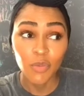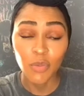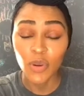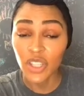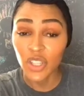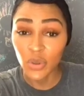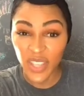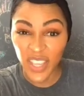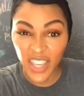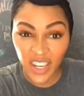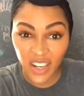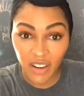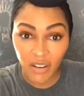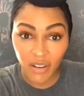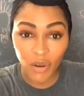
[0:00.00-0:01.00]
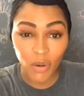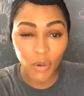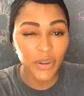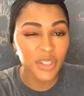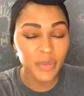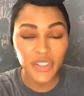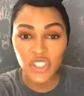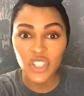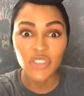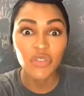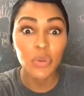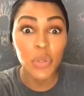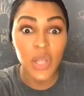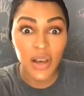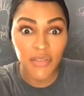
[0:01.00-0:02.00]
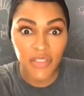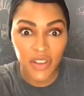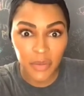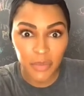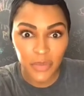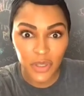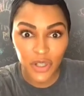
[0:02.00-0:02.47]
when you care, or especially if you love them,